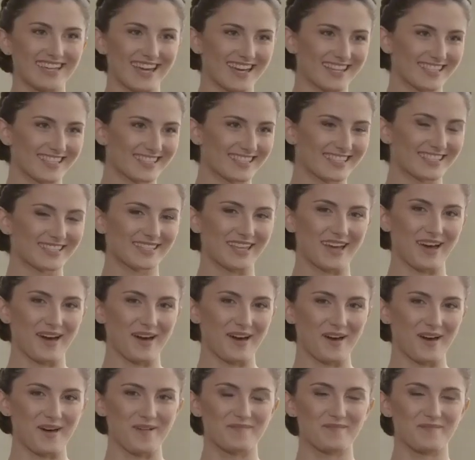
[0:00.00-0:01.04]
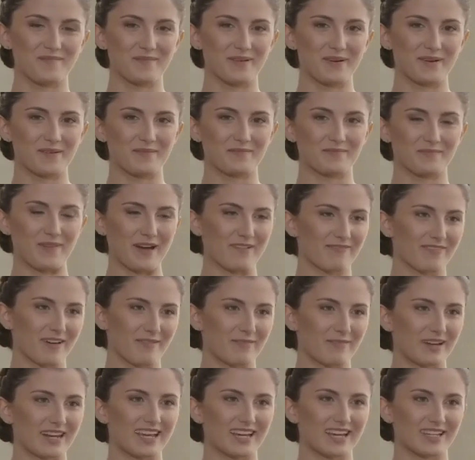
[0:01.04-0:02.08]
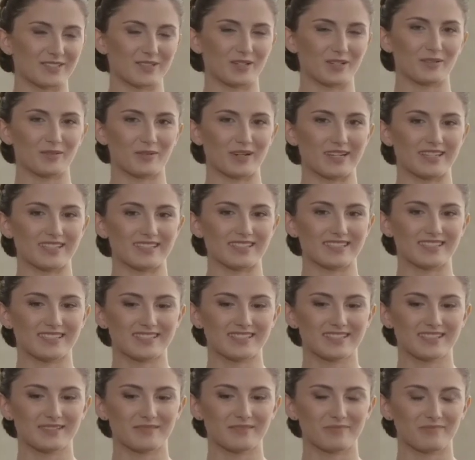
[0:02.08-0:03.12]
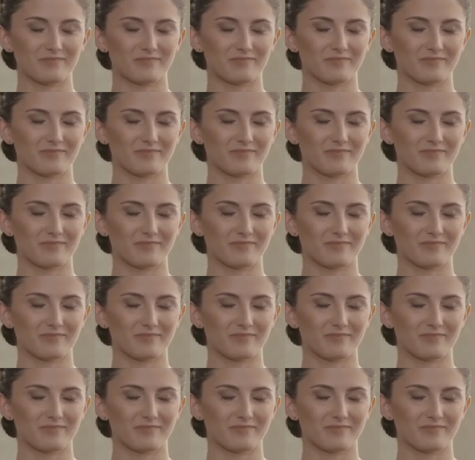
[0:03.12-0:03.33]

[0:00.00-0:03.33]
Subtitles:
yes. My family has always